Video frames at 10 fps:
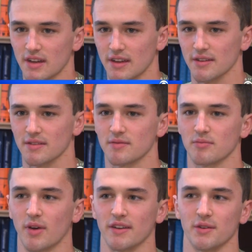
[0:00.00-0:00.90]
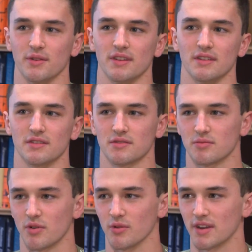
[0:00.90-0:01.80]
and by doing these
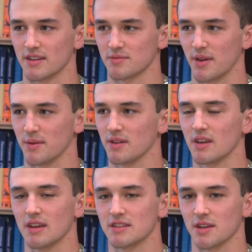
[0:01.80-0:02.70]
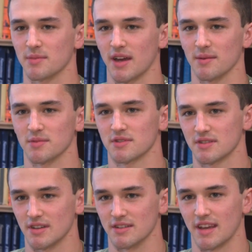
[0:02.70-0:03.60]
protests, maybe
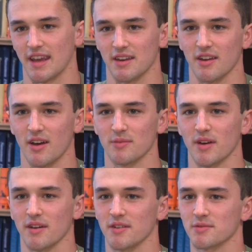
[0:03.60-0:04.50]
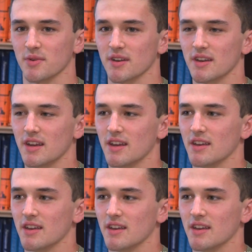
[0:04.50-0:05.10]
sometimes it's hated on by others, but